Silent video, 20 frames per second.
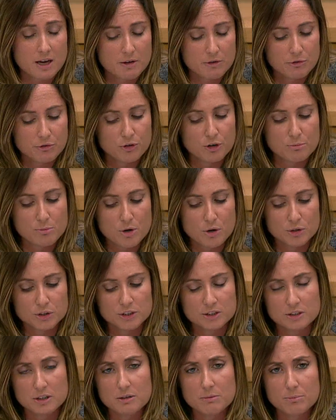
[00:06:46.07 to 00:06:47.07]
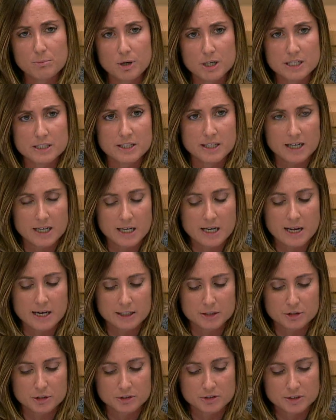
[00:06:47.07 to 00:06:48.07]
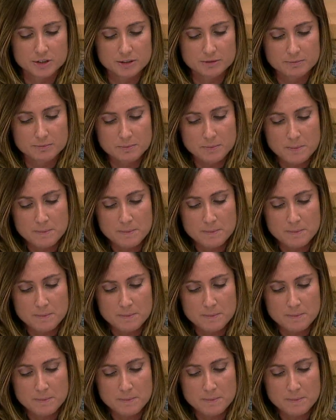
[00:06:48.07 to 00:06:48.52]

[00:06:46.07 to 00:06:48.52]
and foremost political elections.